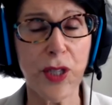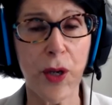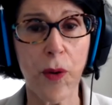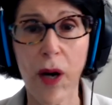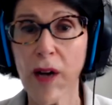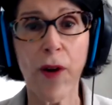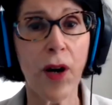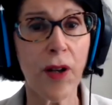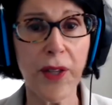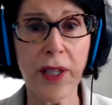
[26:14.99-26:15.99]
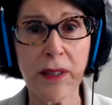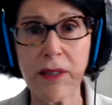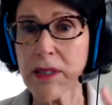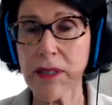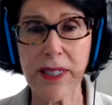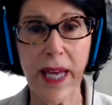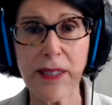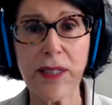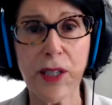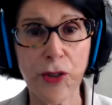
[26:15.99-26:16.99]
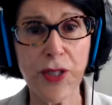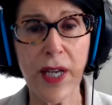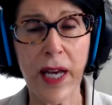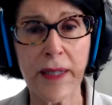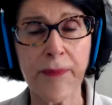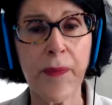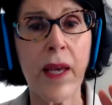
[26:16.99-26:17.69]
so of all the tests that are done,